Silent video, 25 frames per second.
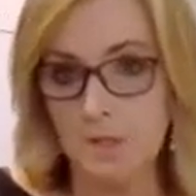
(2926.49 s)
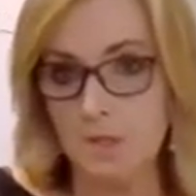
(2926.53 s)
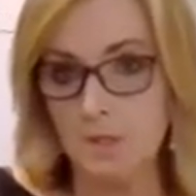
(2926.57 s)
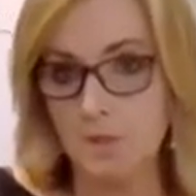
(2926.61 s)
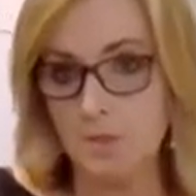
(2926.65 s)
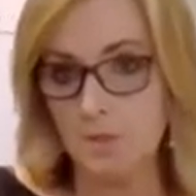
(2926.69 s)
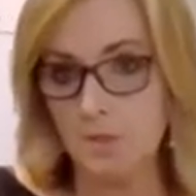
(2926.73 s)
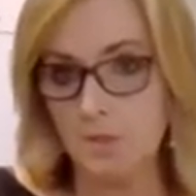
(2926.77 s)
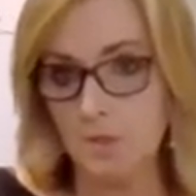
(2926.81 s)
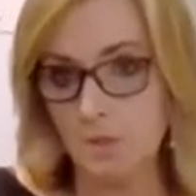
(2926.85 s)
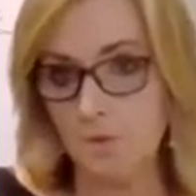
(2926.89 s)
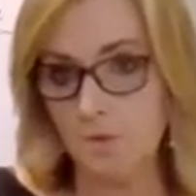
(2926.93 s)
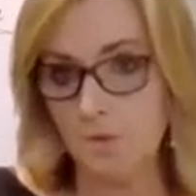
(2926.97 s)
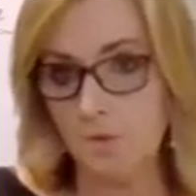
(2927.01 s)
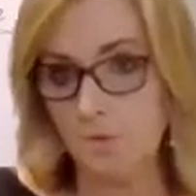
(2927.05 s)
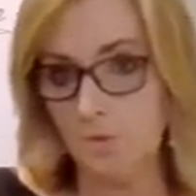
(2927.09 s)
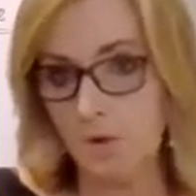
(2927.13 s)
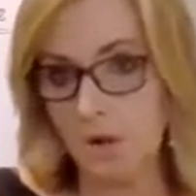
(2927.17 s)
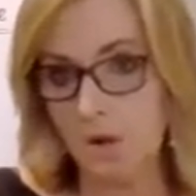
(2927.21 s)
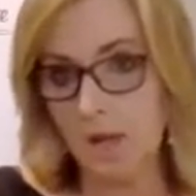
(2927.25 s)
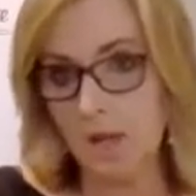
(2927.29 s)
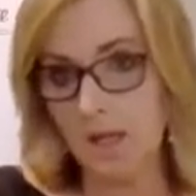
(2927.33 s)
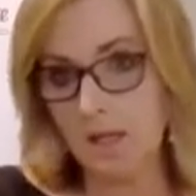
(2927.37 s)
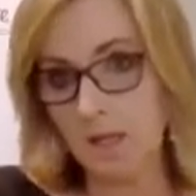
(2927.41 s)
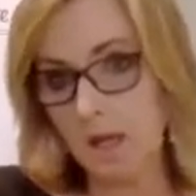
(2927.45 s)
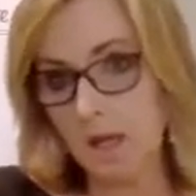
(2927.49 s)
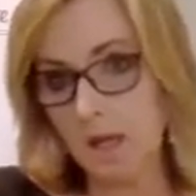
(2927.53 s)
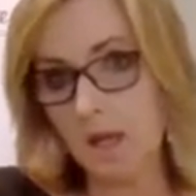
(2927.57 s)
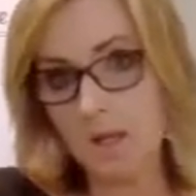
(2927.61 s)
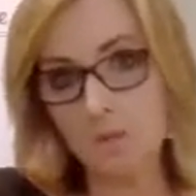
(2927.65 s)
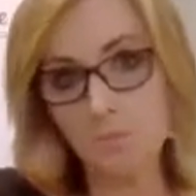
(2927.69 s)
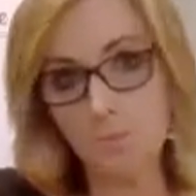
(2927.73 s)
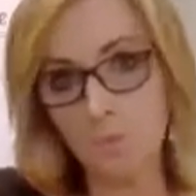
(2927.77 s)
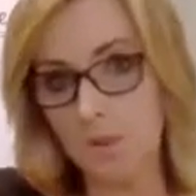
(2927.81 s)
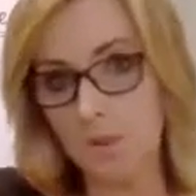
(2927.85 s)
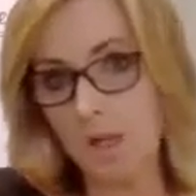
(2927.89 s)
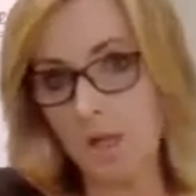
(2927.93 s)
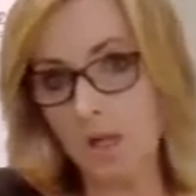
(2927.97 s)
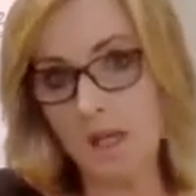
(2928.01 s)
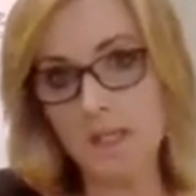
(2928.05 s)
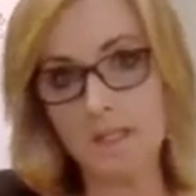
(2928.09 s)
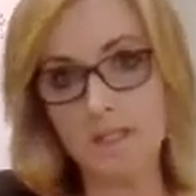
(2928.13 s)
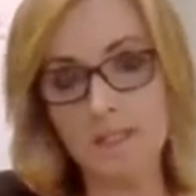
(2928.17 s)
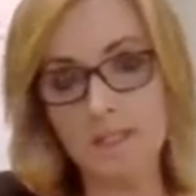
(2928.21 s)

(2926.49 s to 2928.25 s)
So I